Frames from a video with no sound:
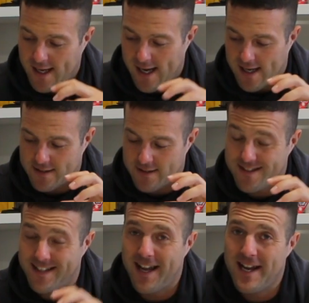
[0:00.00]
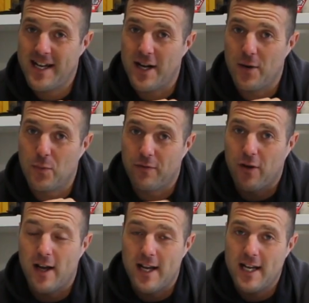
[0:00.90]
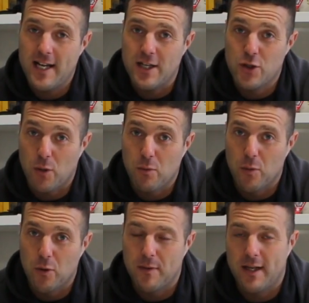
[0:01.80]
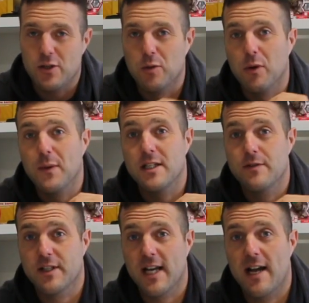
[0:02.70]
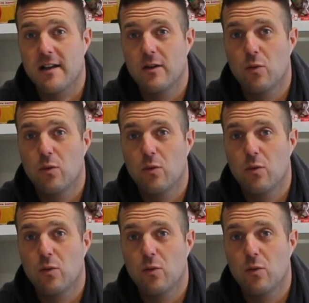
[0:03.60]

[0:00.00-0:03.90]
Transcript: And today we've got a job coming up in the next couple of weeks for Scan